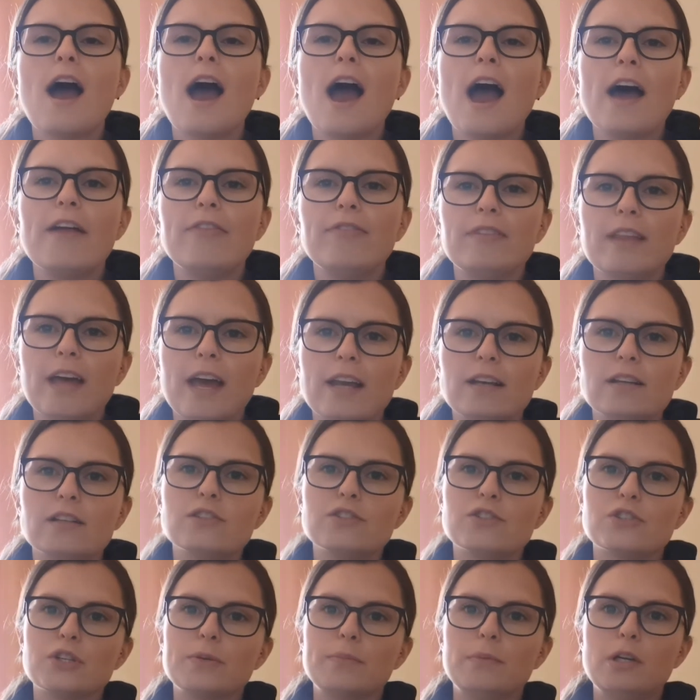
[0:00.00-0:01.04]
and then
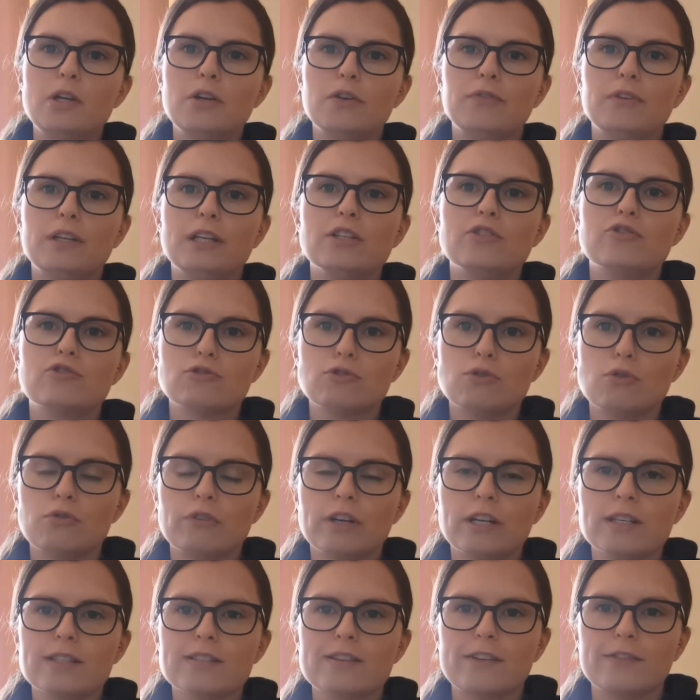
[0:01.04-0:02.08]
some lovely
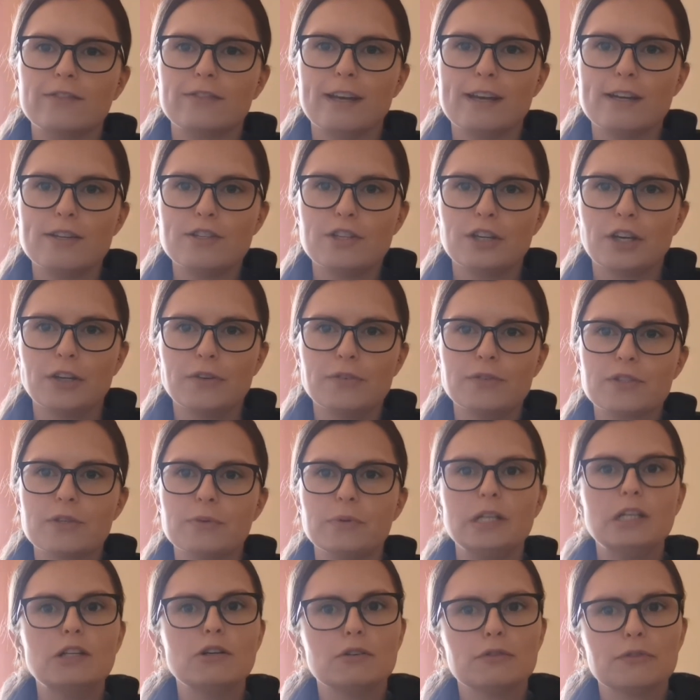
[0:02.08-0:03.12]
drawings on there too. So
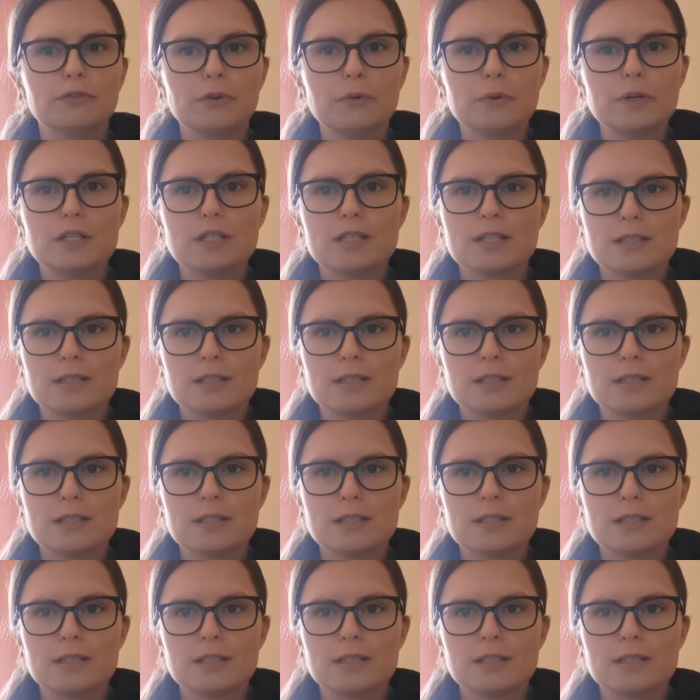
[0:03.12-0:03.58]
we look forward to